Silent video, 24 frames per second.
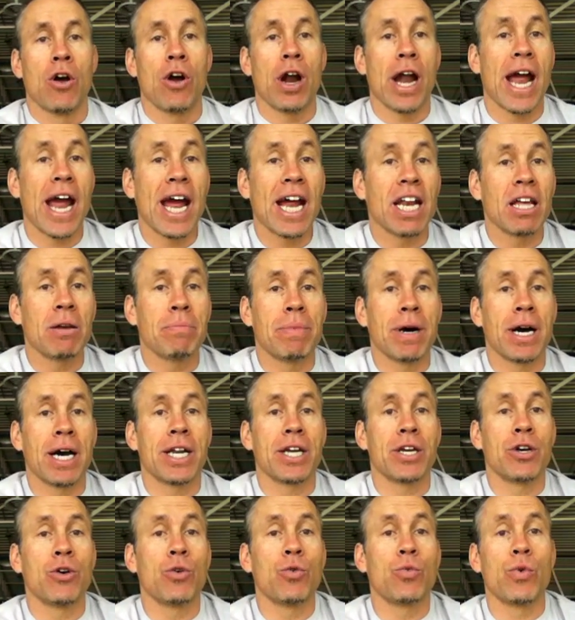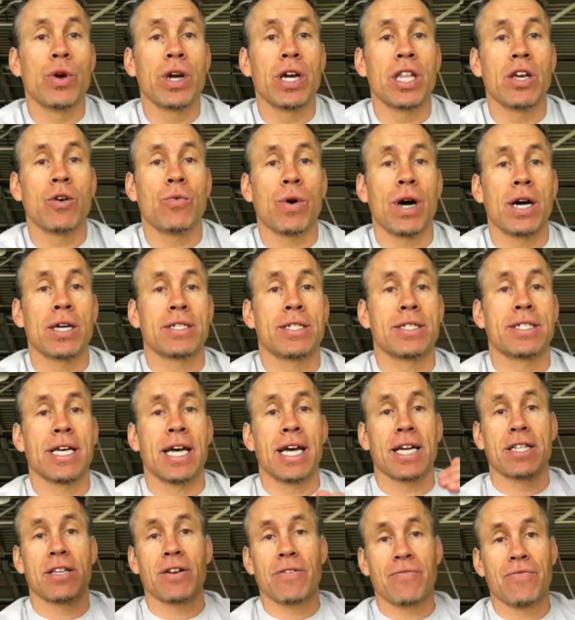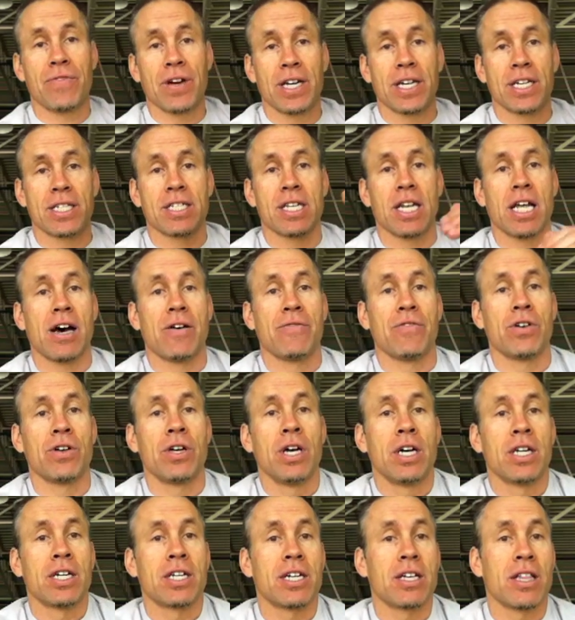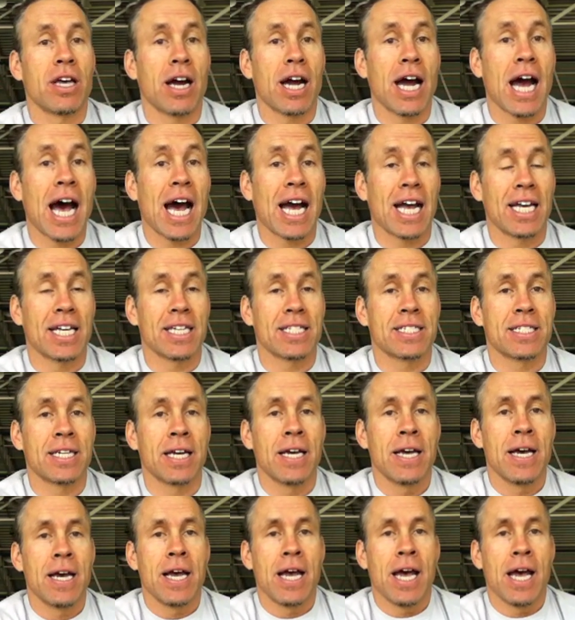or anybody who really wants to take their fitness level to their highest.